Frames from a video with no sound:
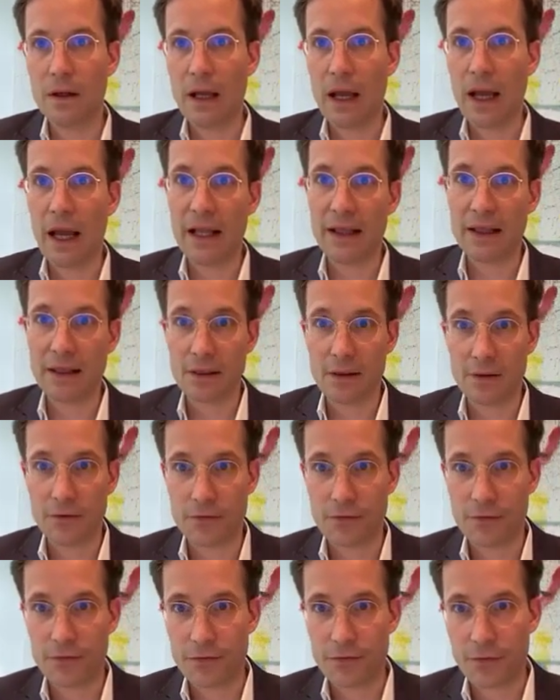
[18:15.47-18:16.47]
And the
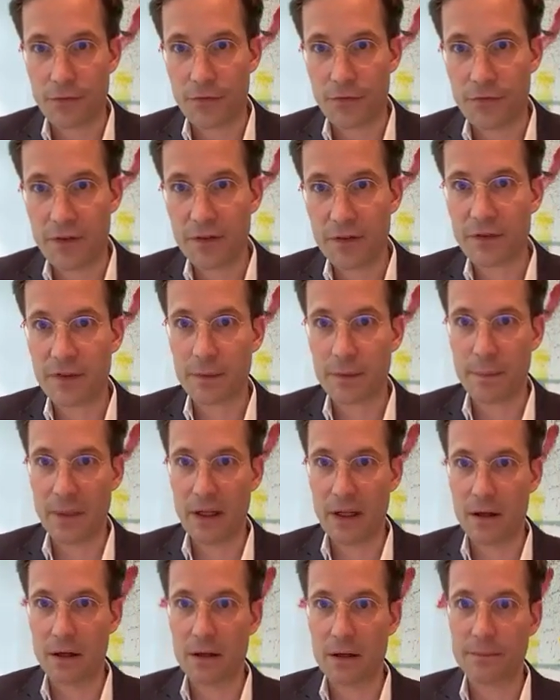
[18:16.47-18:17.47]
fifth
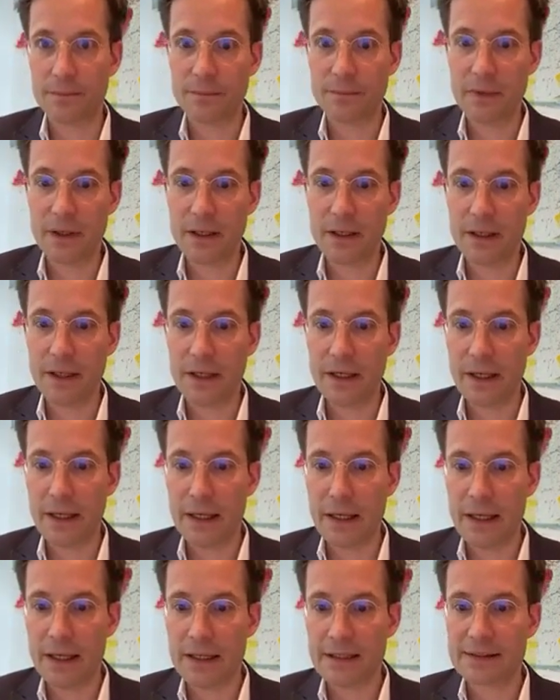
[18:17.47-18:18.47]
pillar
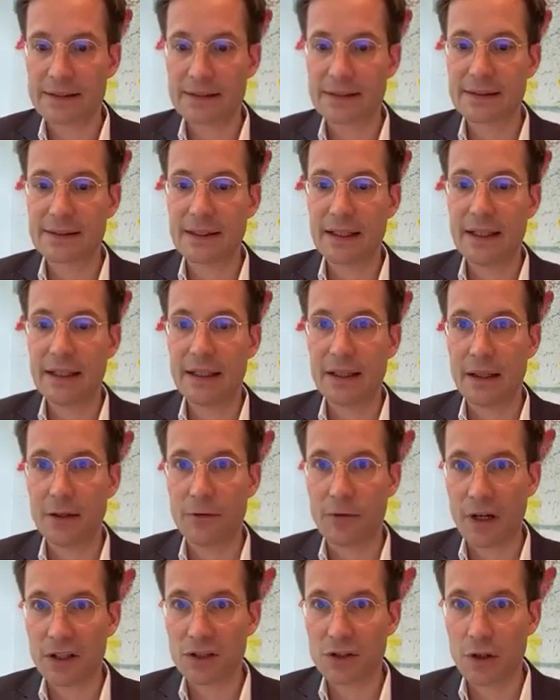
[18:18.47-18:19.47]
is the
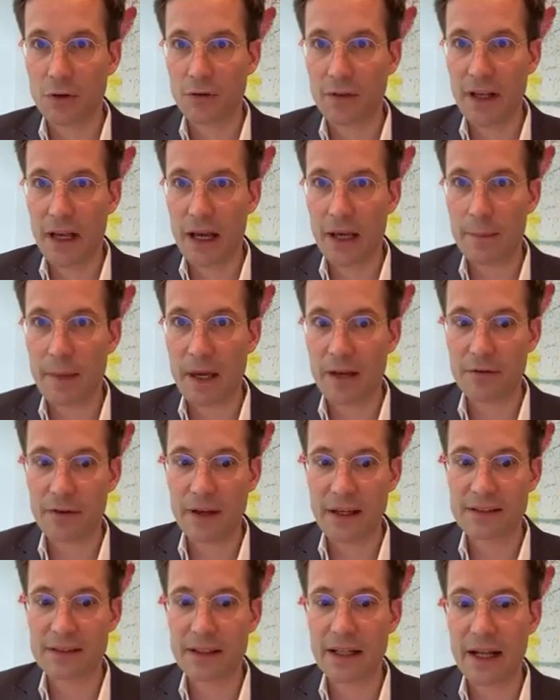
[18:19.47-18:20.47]
function of the IMF
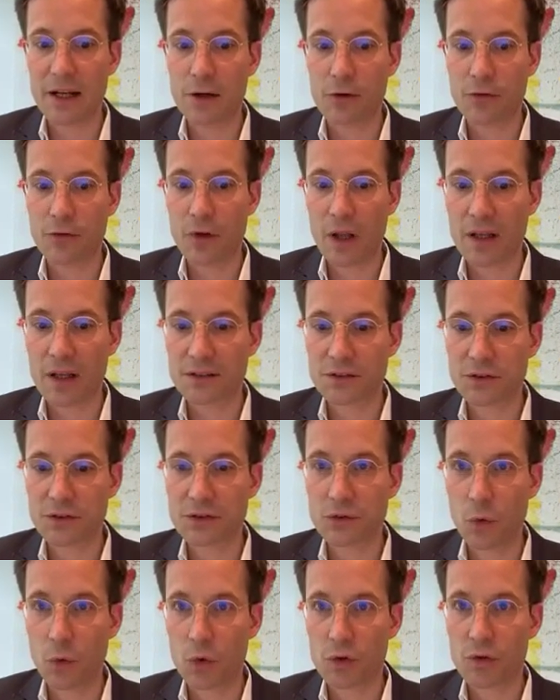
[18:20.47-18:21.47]
as a lender of last
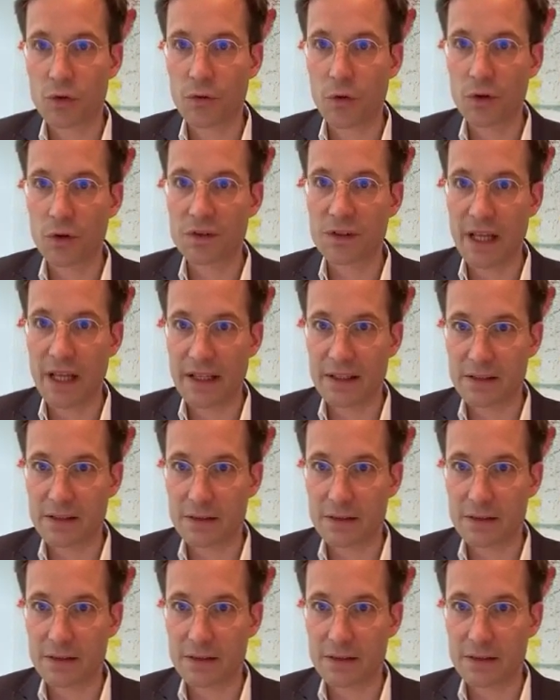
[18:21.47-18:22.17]
resort for states.